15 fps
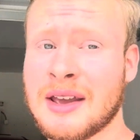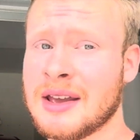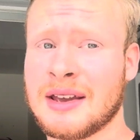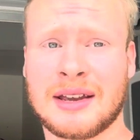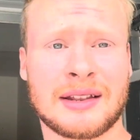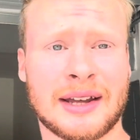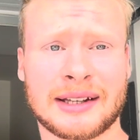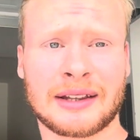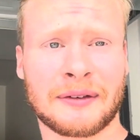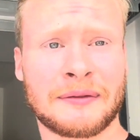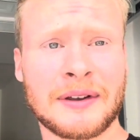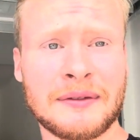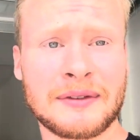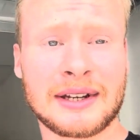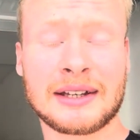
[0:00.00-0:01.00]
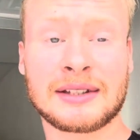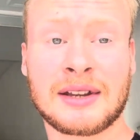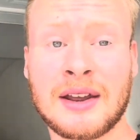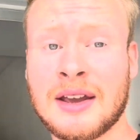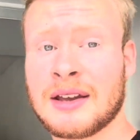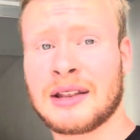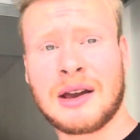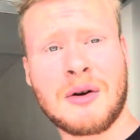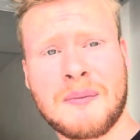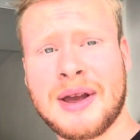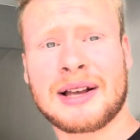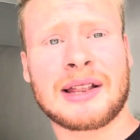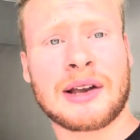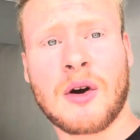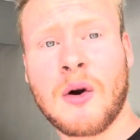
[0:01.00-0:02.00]
in like the 50s, they would
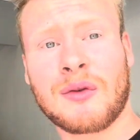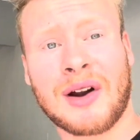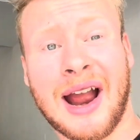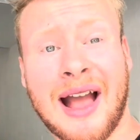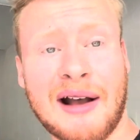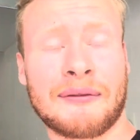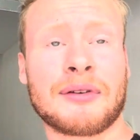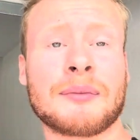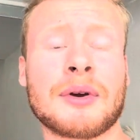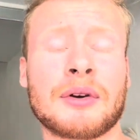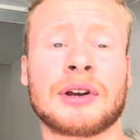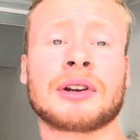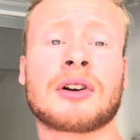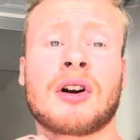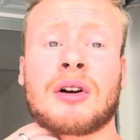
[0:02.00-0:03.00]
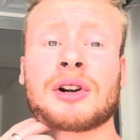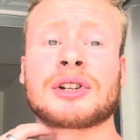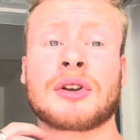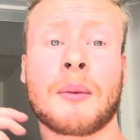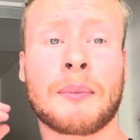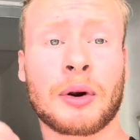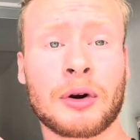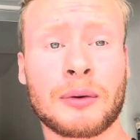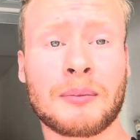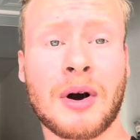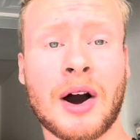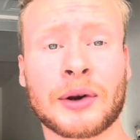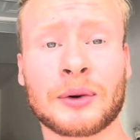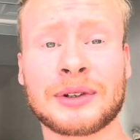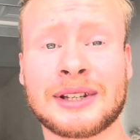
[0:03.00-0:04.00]
make like over 500,000 cars per
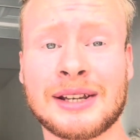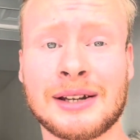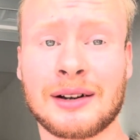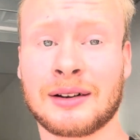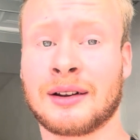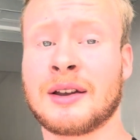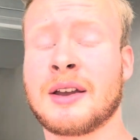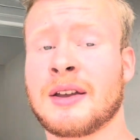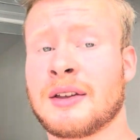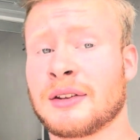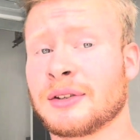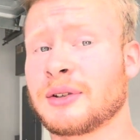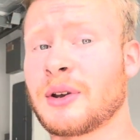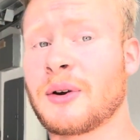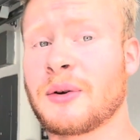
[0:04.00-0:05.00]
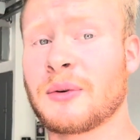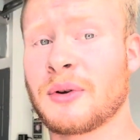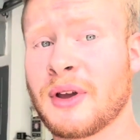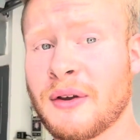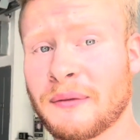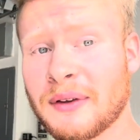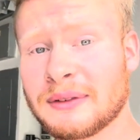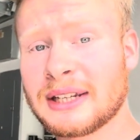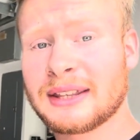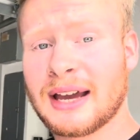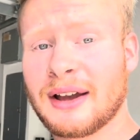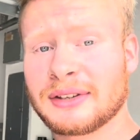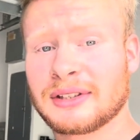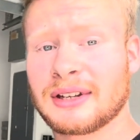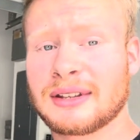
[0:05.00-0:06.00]
model year. So
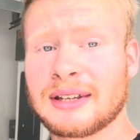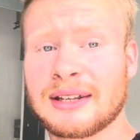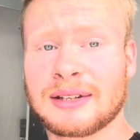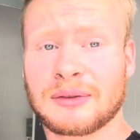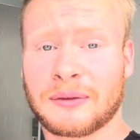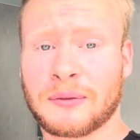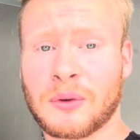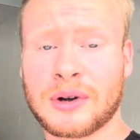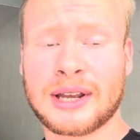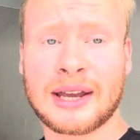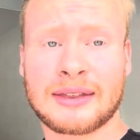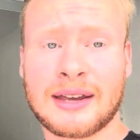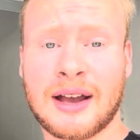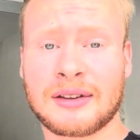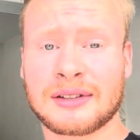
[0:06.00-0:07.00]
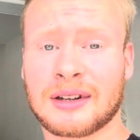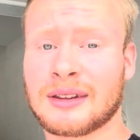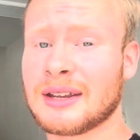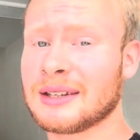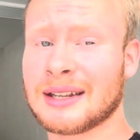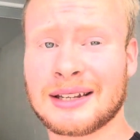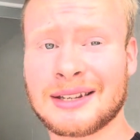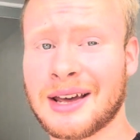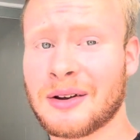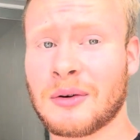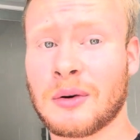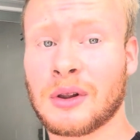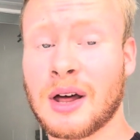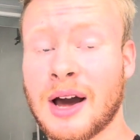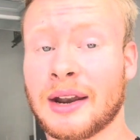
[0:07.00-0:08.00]
50,000 of these, or 48,000 of these, that's not a
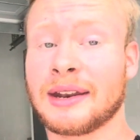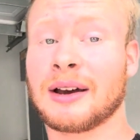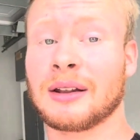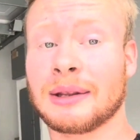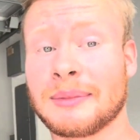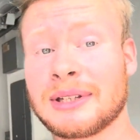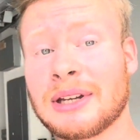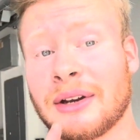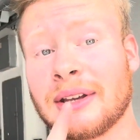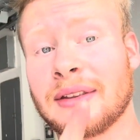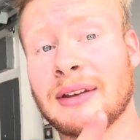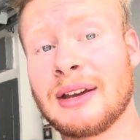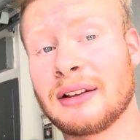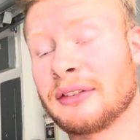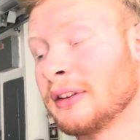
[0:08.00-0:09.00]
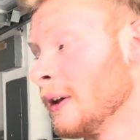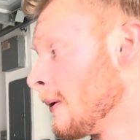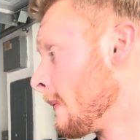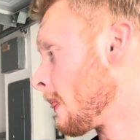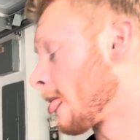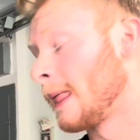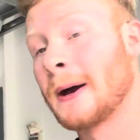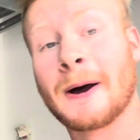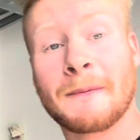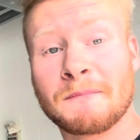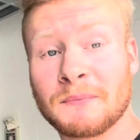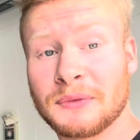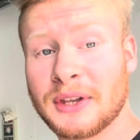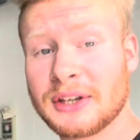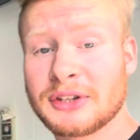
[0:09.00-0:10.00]
whole lot. Now let me tell you this,
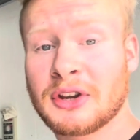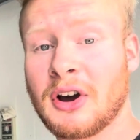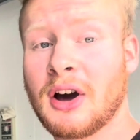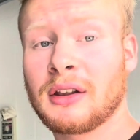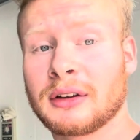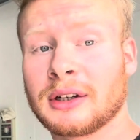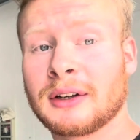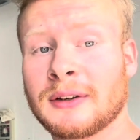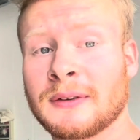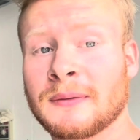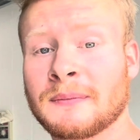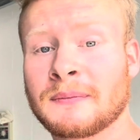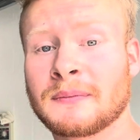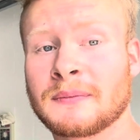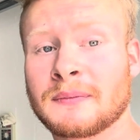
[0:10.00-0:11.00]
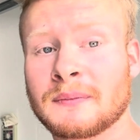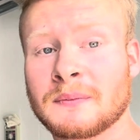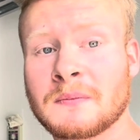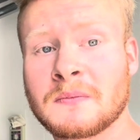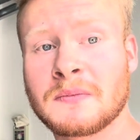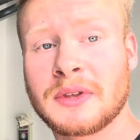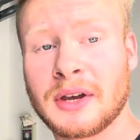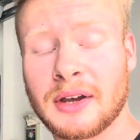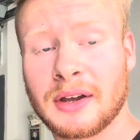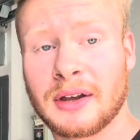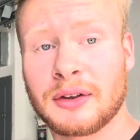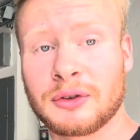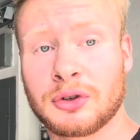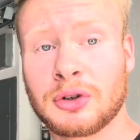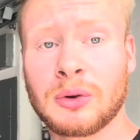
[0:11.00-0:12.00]
this color,
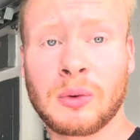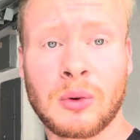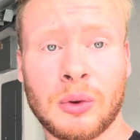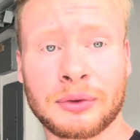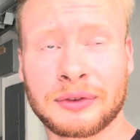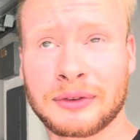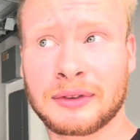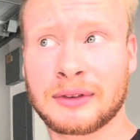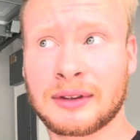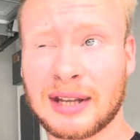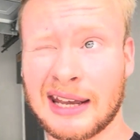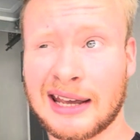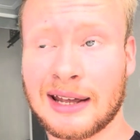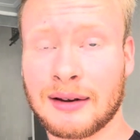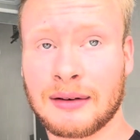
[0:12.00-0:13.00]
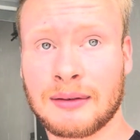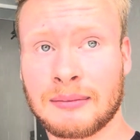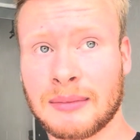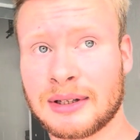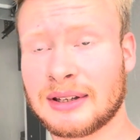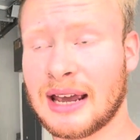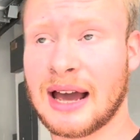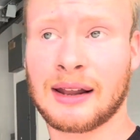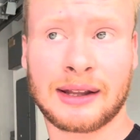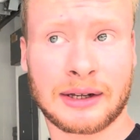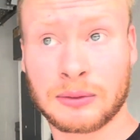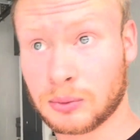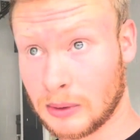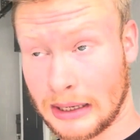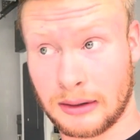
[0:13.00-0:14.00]
the jewel tint metallic
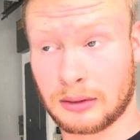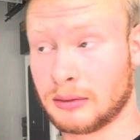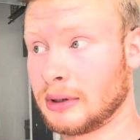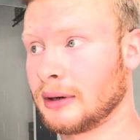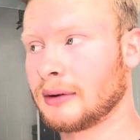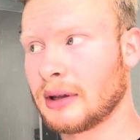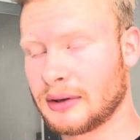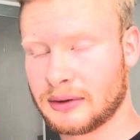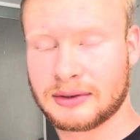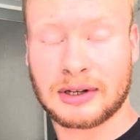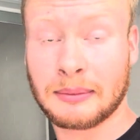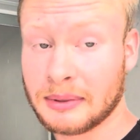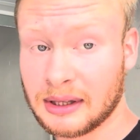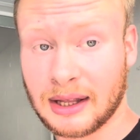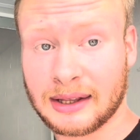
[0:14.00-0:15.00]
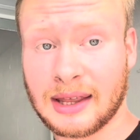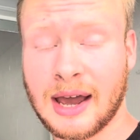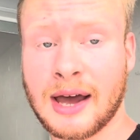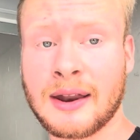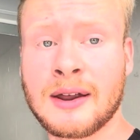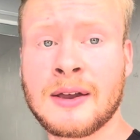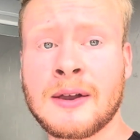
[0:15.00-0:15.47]
red or whatever, something like that,